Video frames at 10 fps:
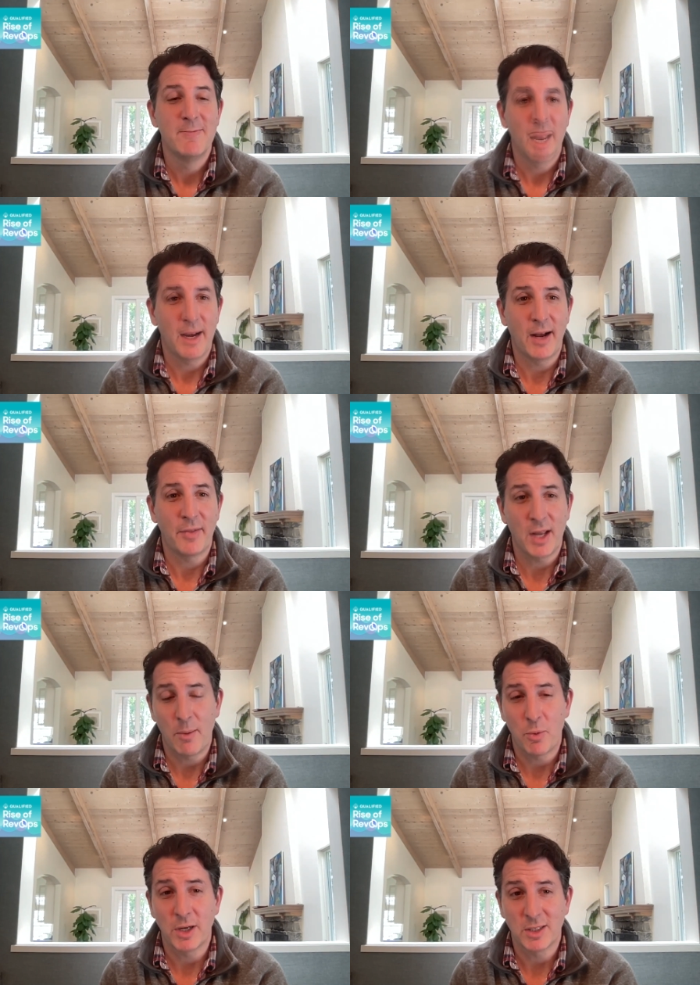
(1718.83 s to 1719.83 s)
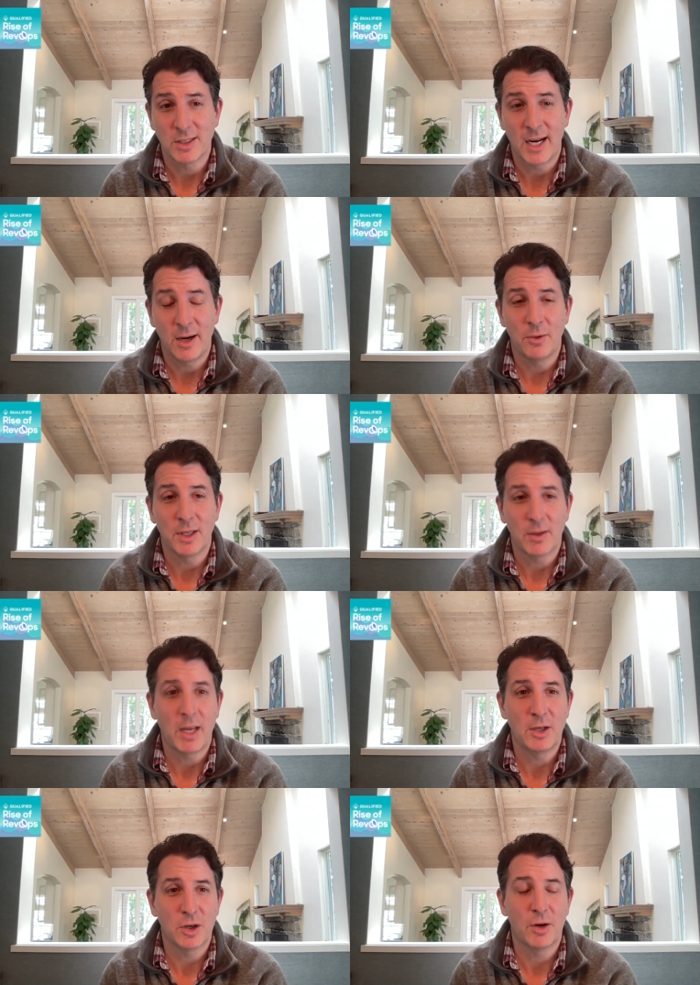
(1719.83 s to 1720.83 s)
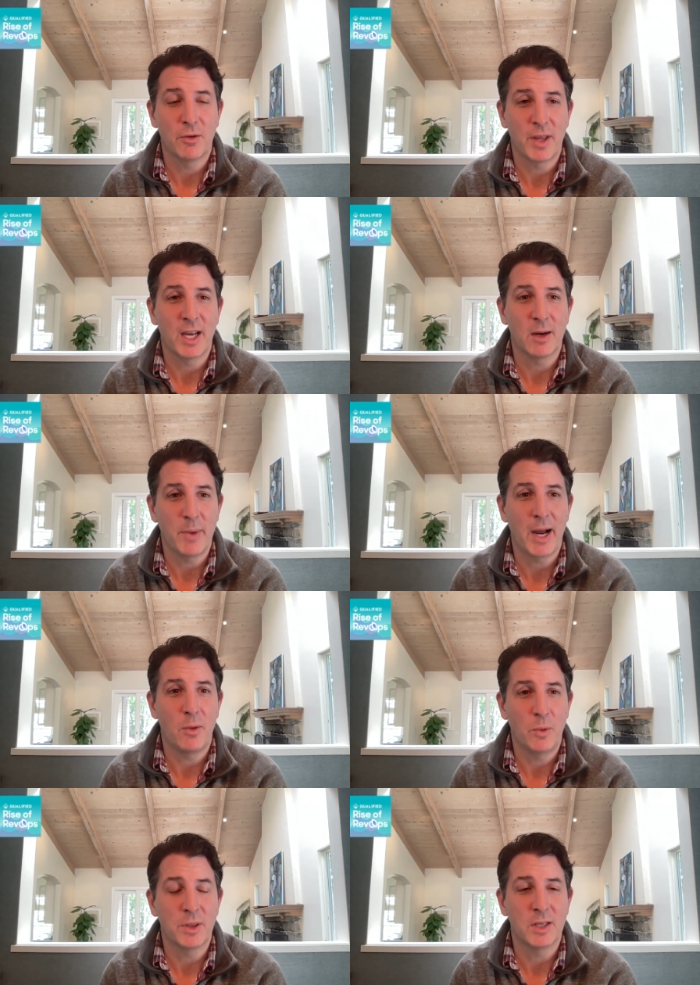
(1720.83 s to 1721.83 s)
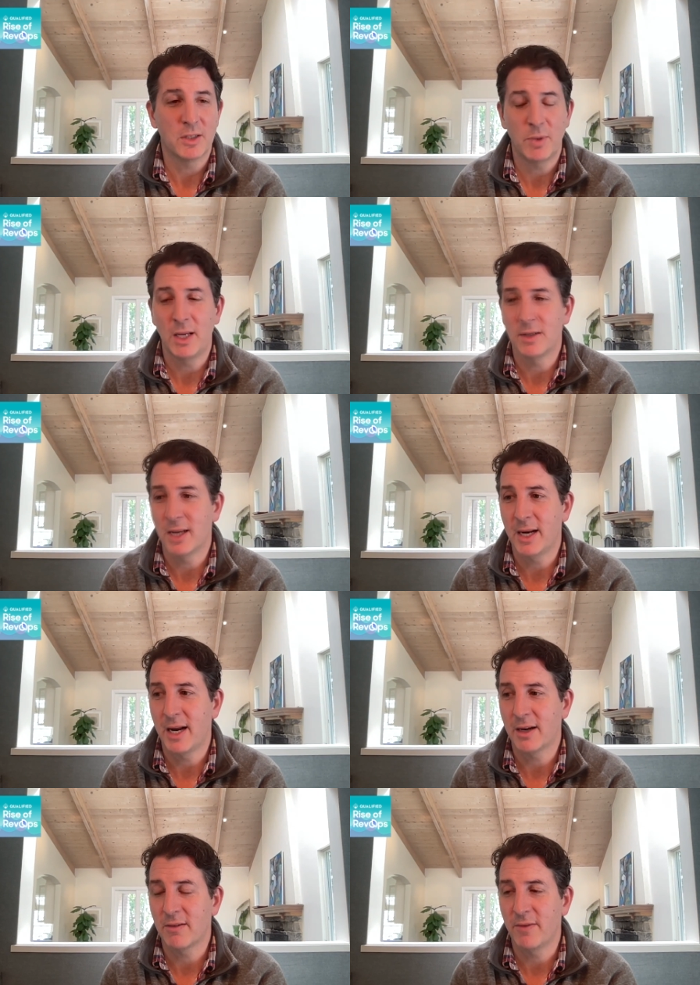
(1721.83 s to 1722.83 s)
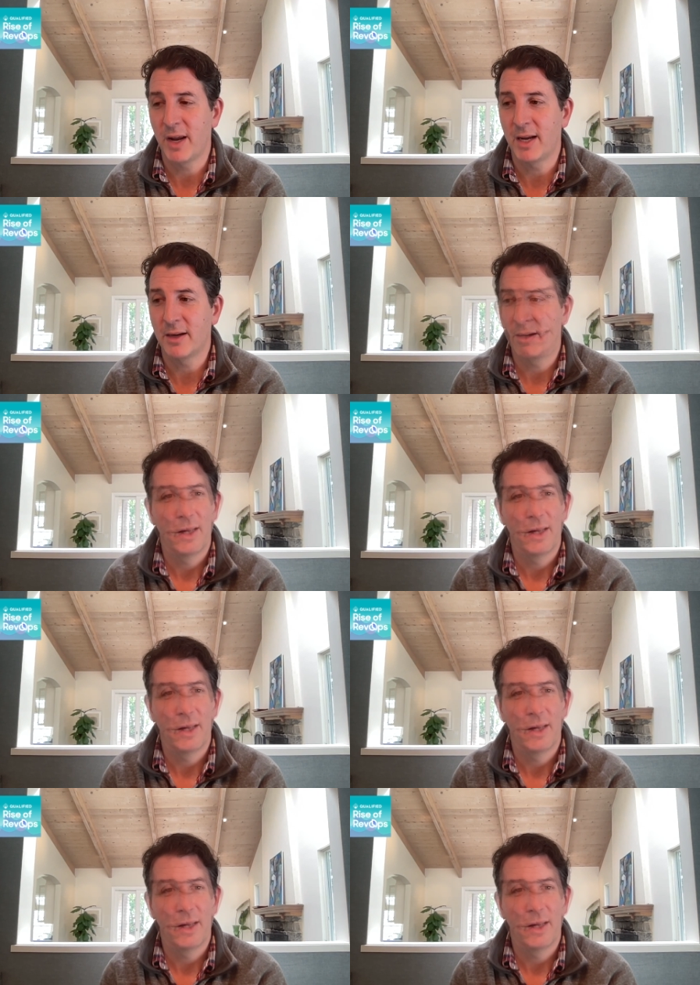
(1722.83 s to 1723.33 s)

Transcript: and not the operation side only. Make sure you're thinking about what this means and how to convey it.